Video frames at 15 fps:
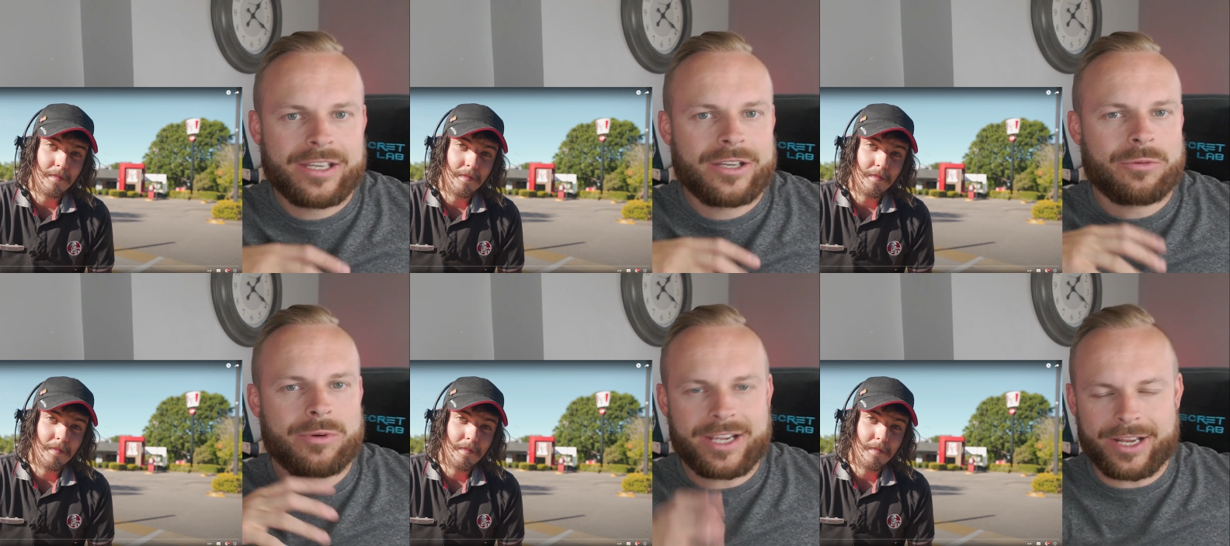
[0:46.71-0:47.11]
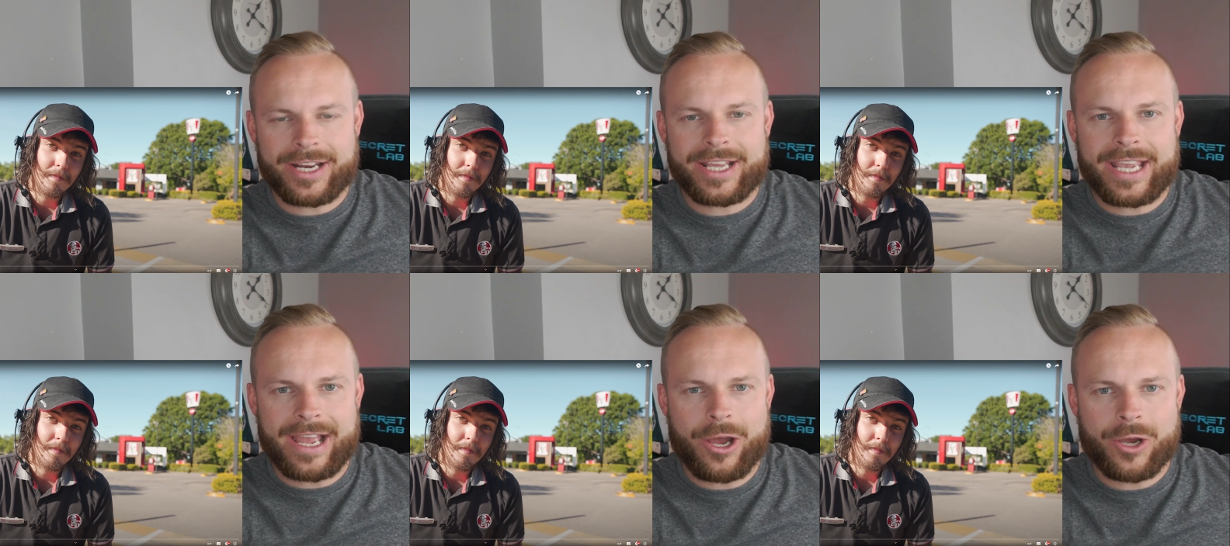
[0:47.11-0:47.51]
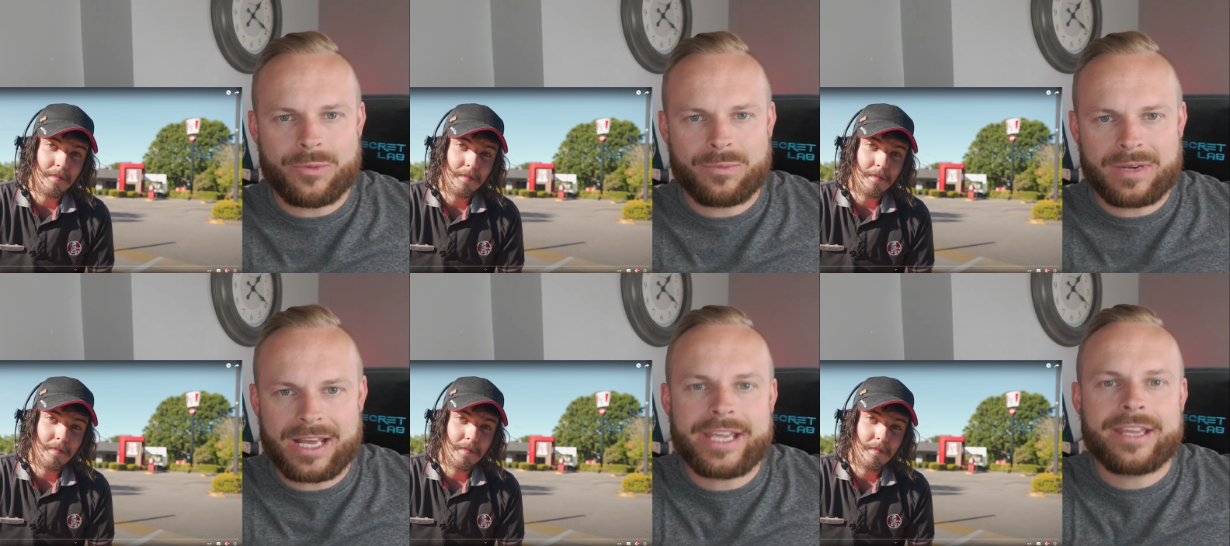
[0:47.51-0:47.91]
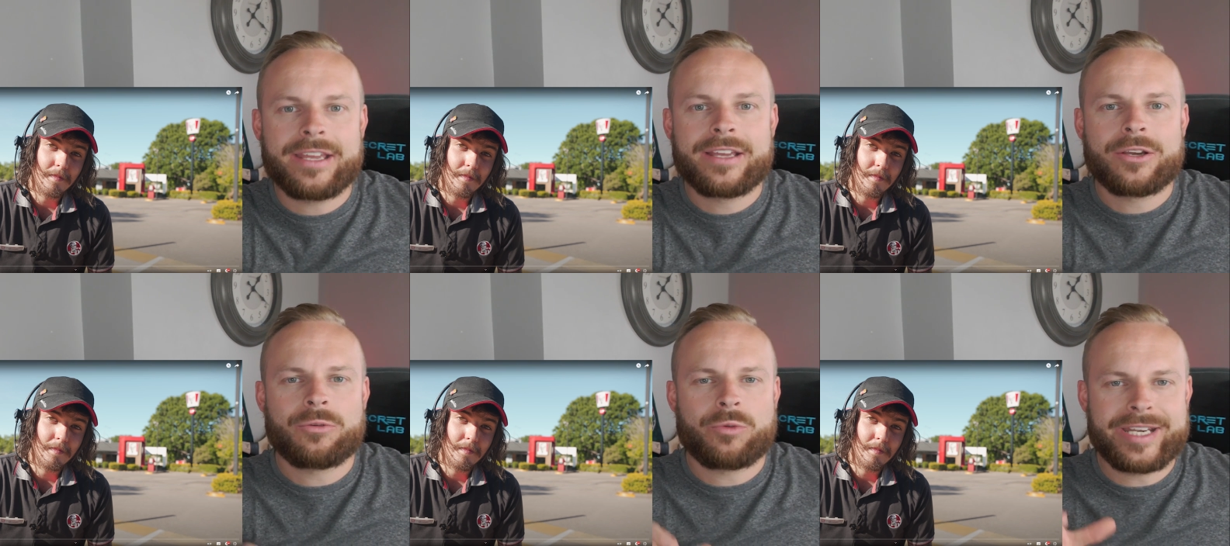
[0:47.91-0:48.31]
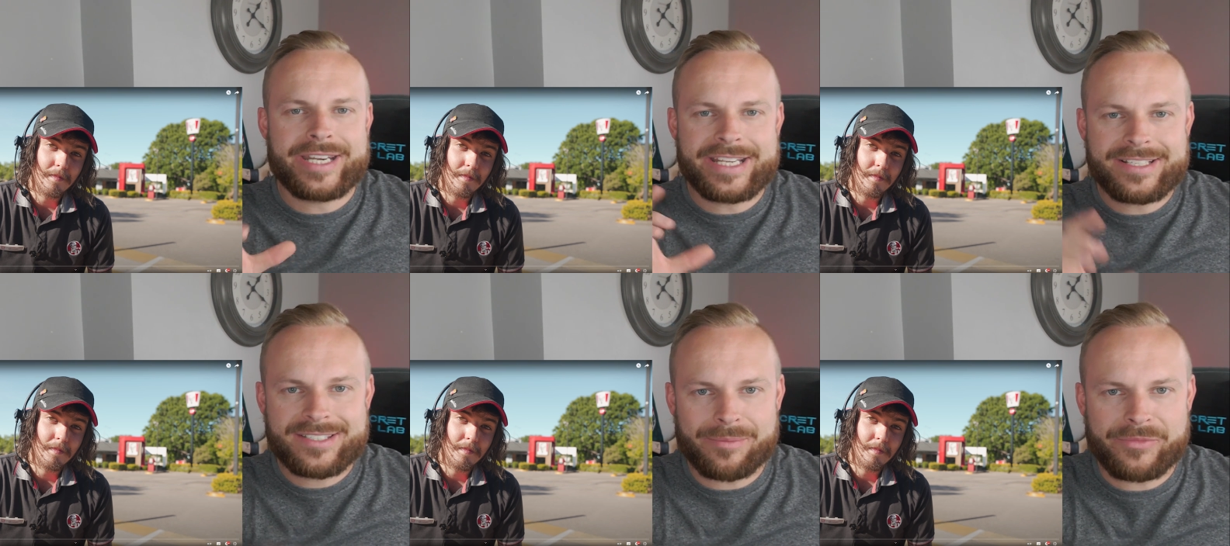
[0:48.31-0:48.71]
Speaker 1: we're going to get home late, we
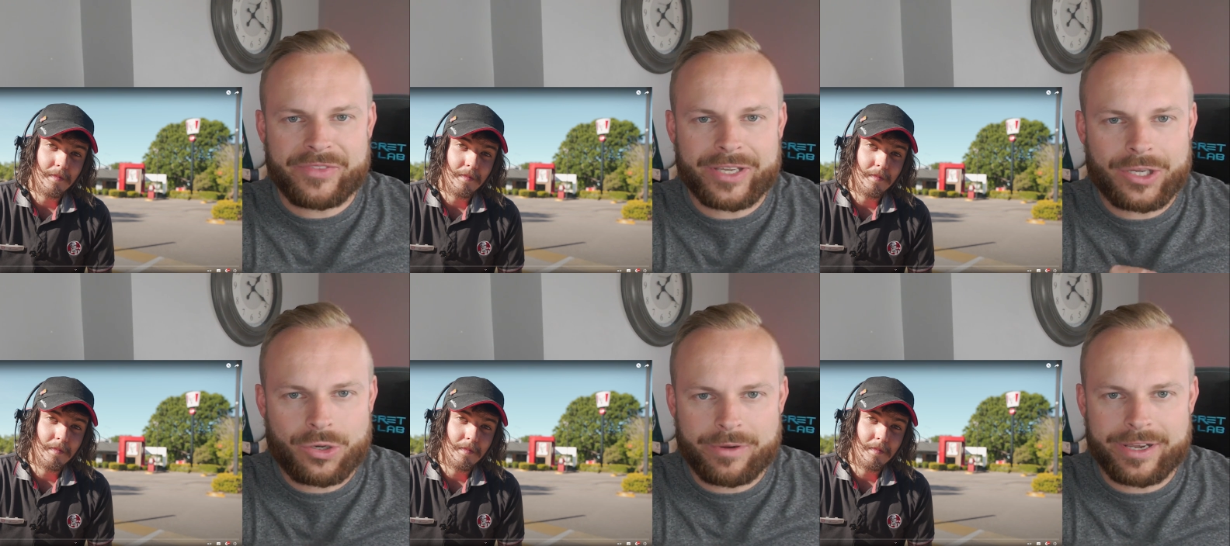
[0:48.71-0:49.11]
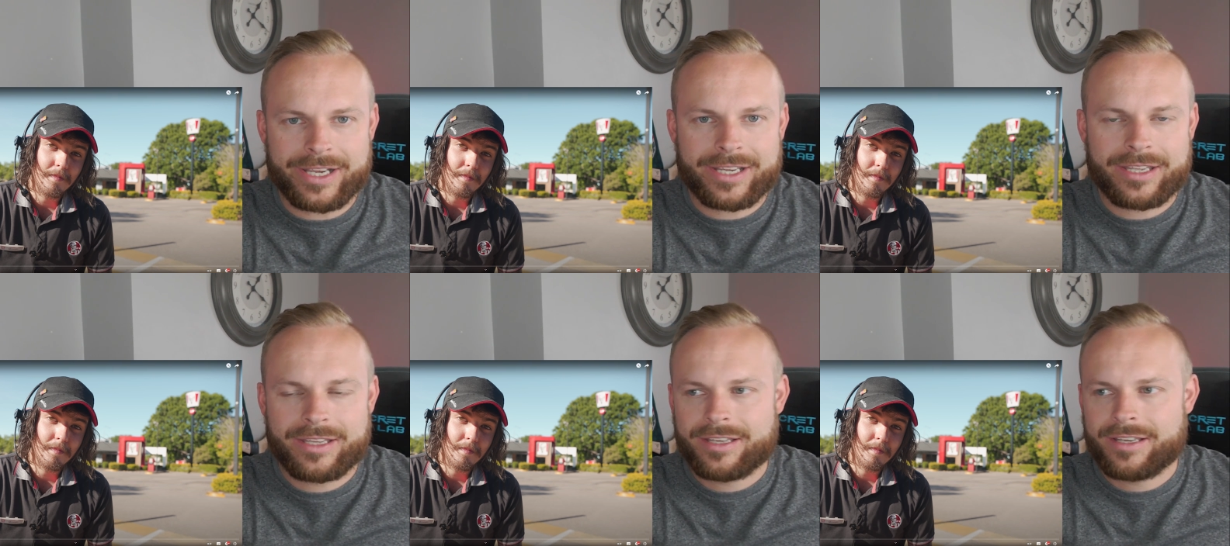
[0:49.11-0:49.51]
need something quick.